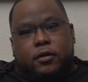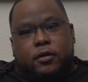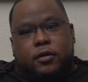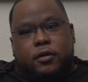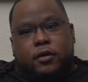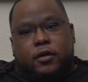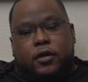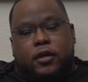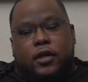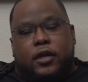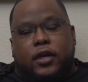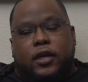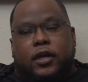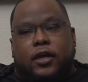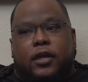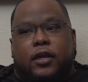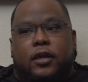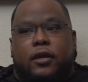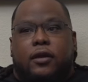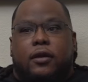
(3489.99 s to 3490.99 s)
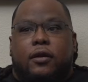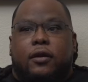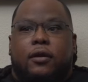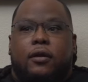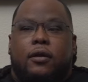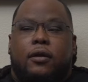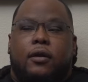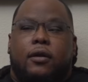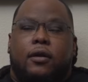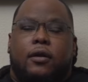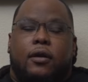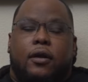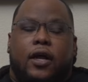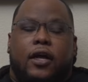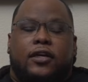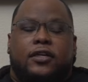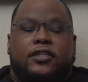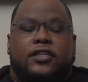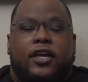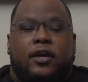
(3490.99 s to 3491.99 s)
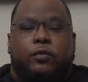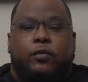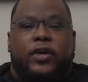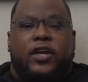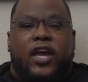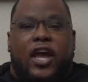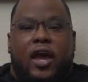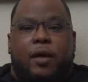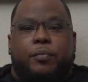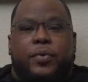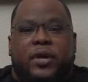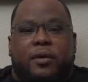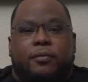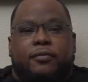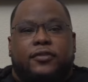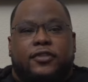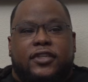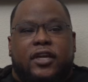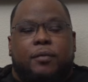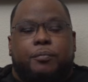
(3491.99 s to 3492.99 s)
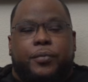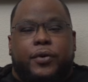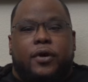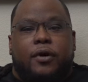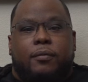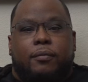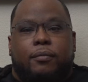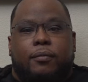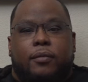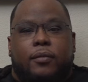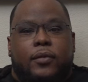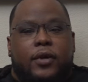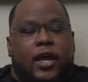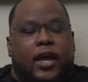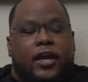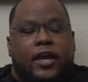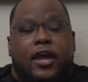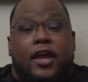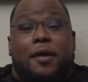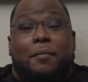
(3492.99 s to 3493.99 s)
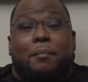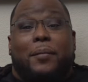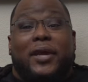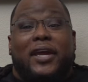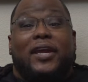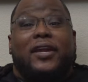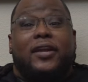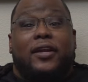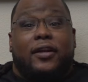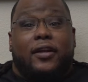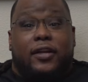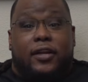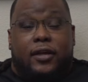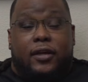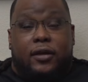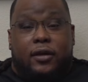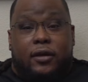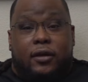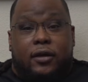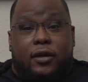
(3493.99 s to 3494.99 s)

Yeah. And like I say, we have people step up like immediately